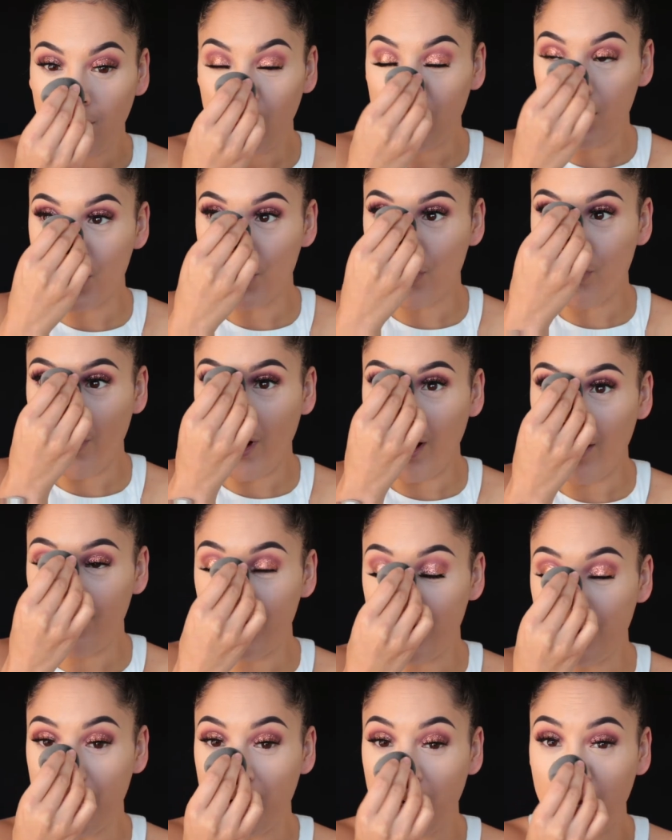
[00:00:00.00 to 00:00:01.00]
It's
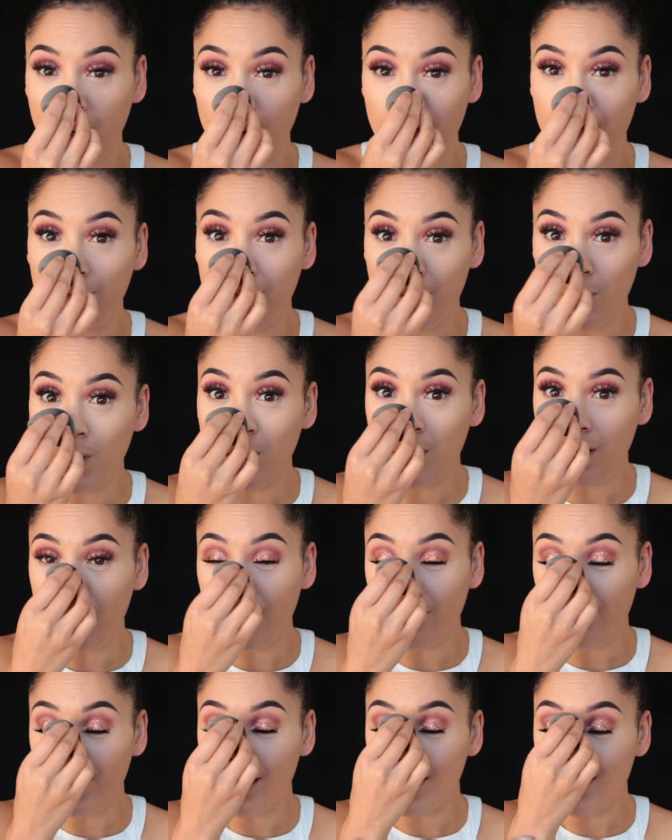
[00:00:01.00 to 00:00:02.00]
raved about for
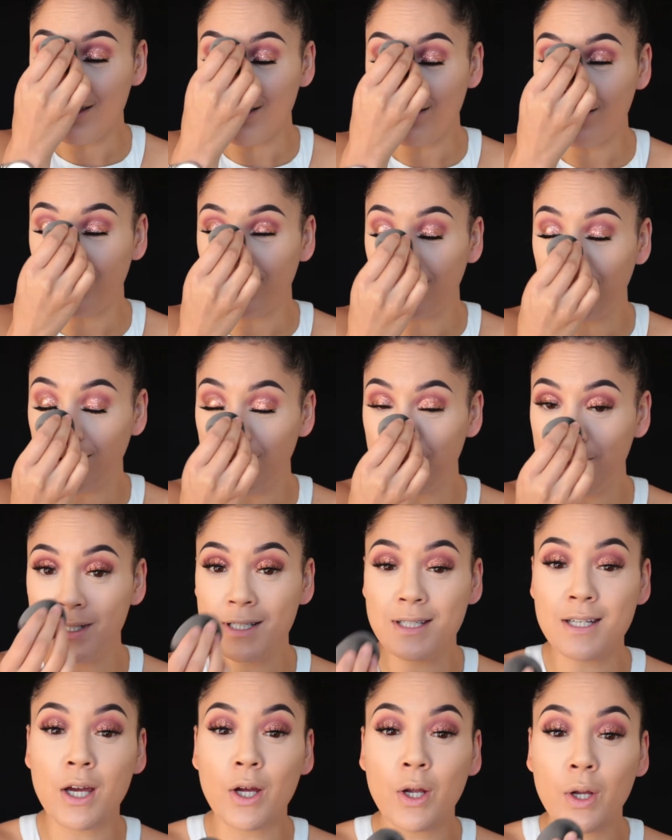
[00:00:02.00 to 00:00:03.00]
a reason, let me
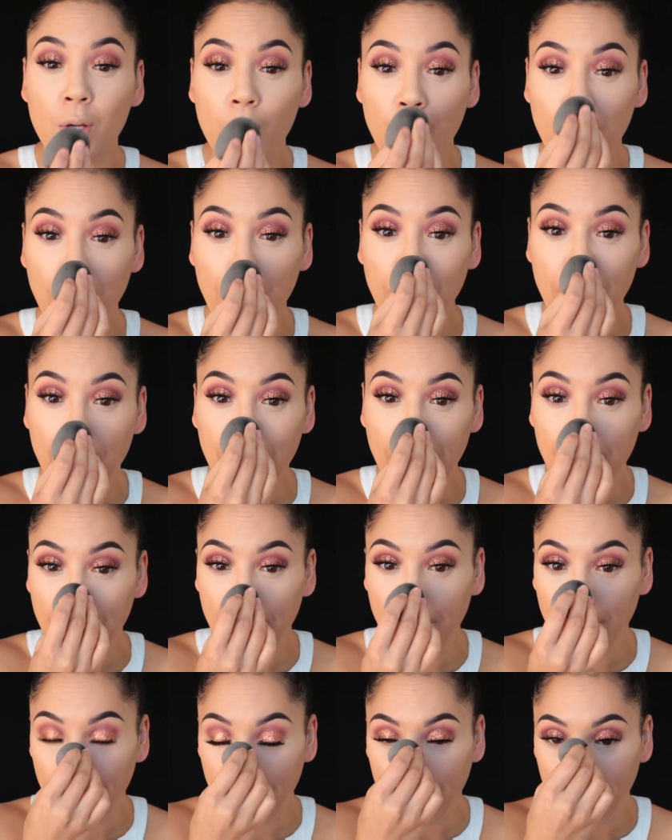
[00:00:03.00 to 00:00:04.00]
tell you.
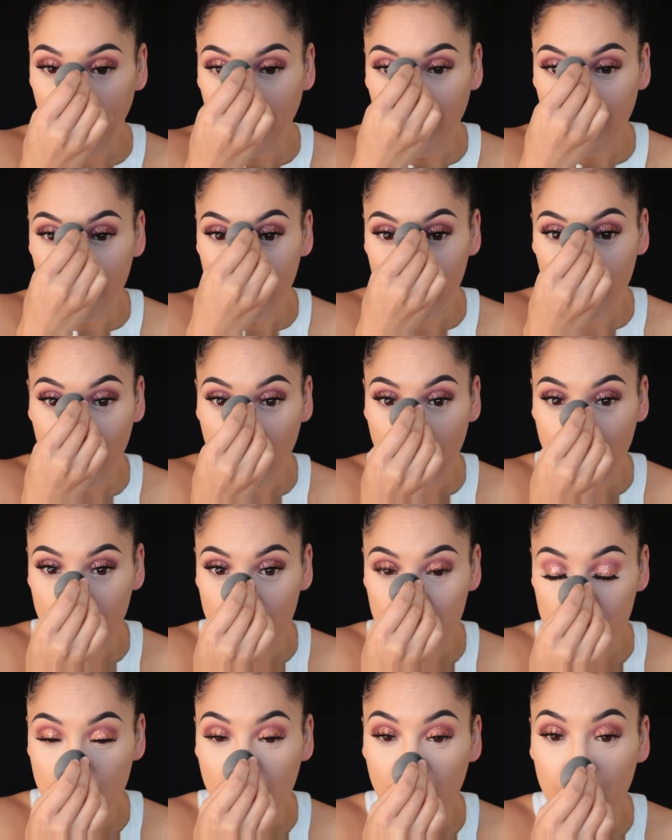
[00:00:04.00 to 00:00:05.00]
If you
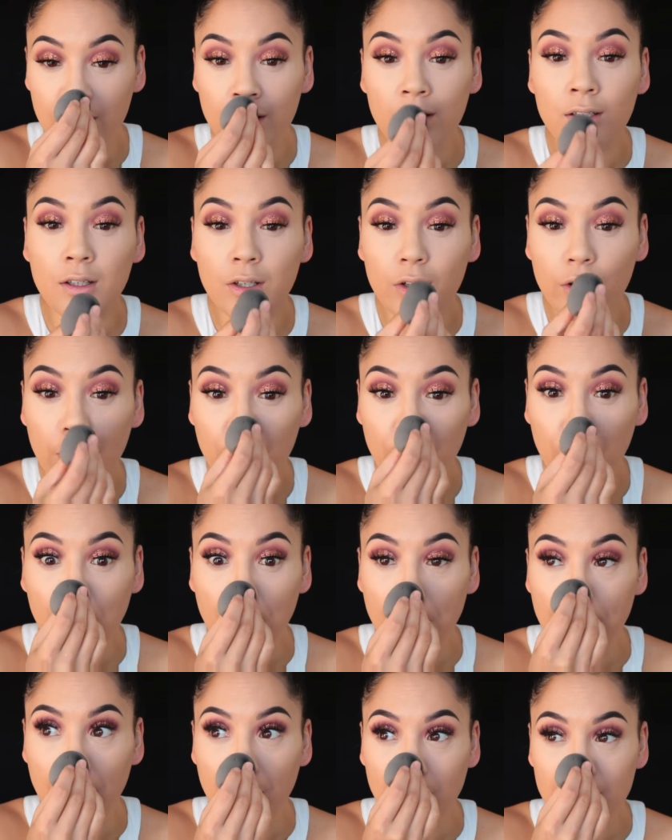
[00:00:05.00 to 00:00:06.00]
haven't tried it, you
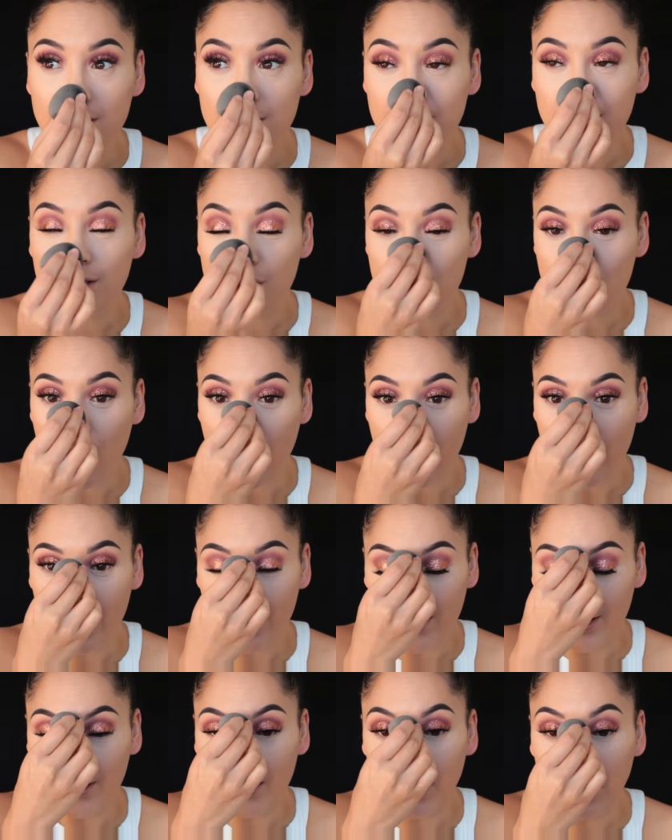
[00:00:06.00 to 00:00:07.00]
must try
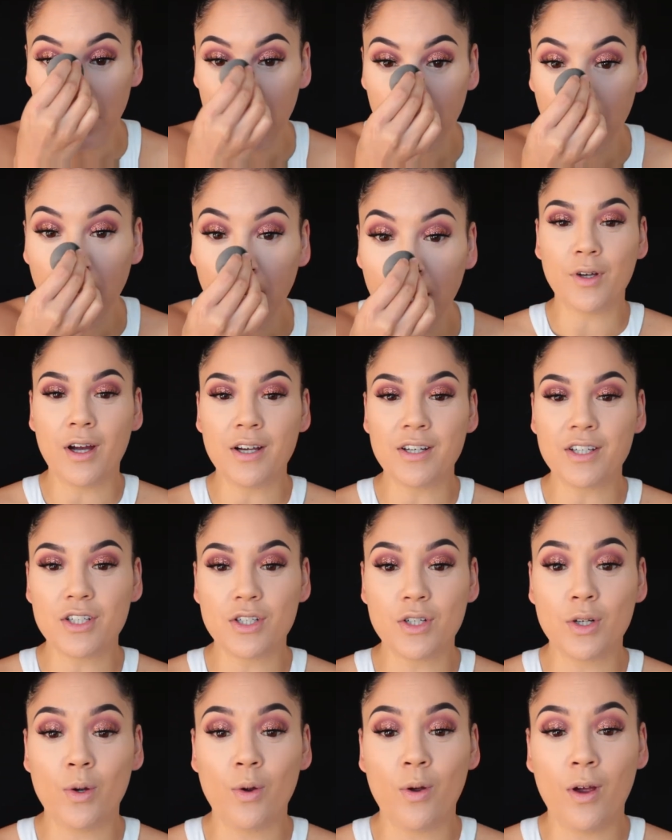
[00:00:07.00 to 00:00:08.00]
it. I'm going to
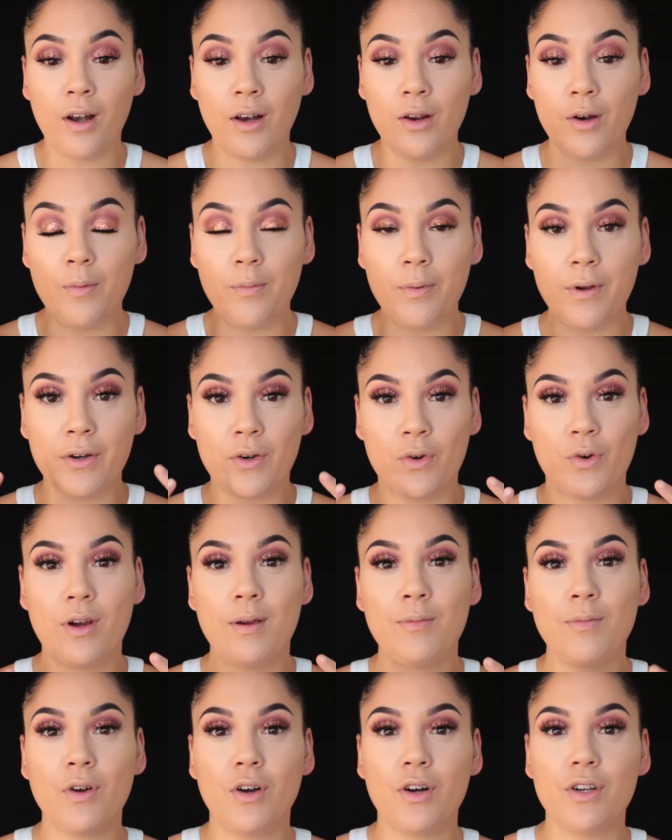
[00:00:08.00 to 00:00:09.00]
do a little bit of
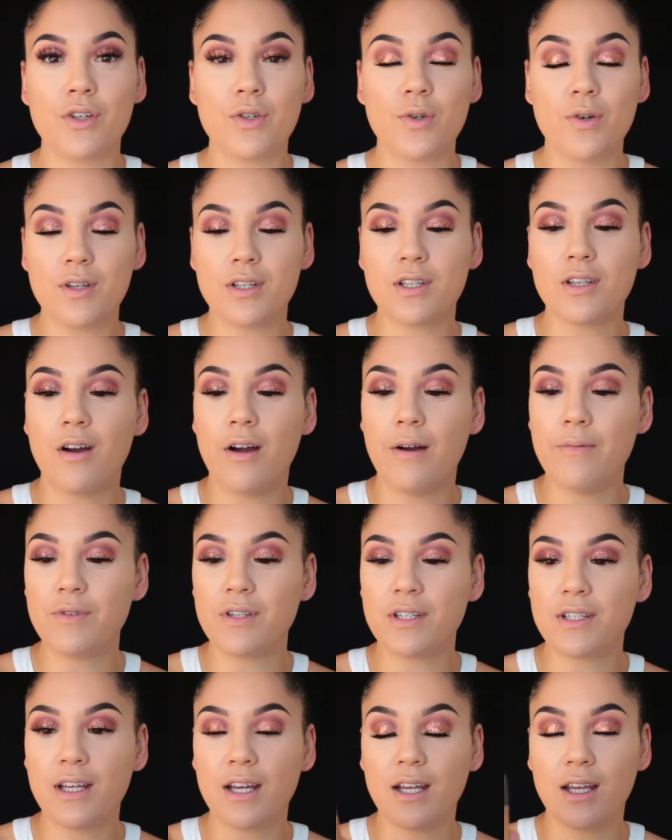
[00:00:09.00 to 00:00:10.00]
cream contour, so I'm
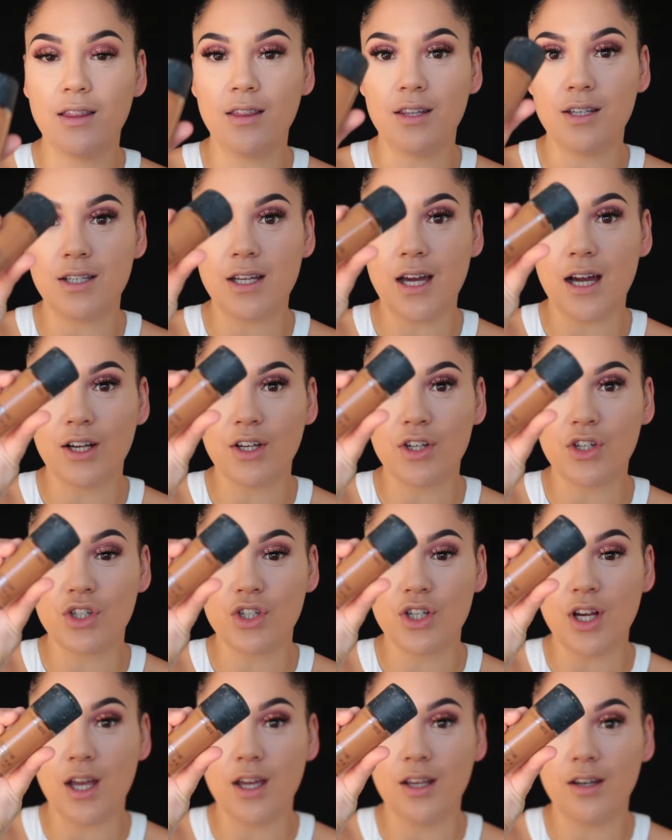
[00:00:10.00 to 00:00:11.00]
just taking the darkest
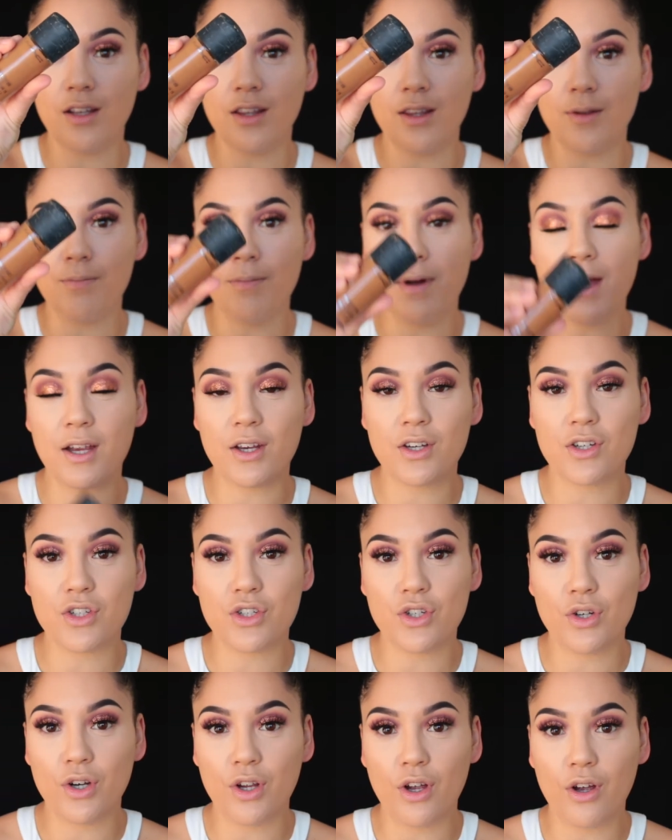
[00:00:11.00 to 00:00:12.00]
shade in the MAC
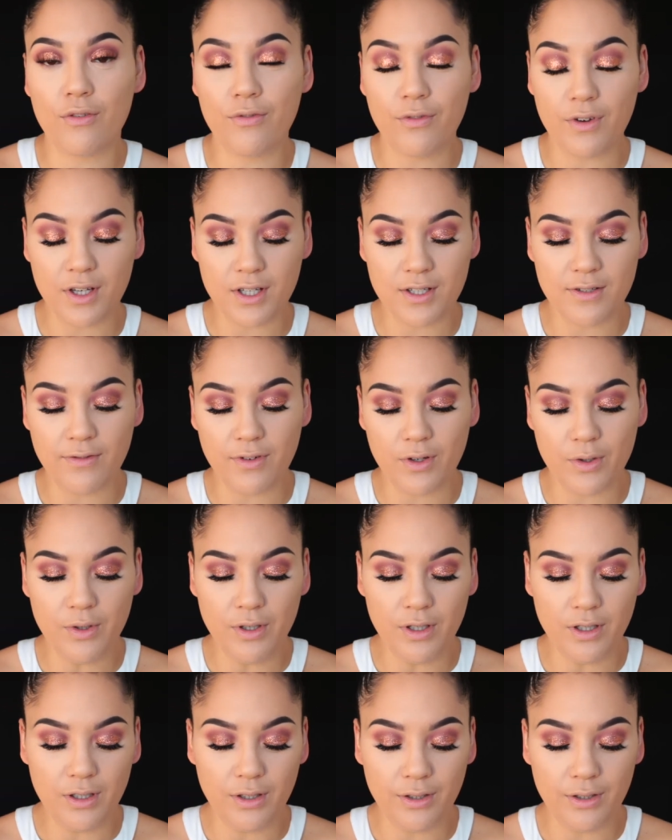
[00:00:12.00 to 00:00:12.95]
Studio Fix Fluid. I'm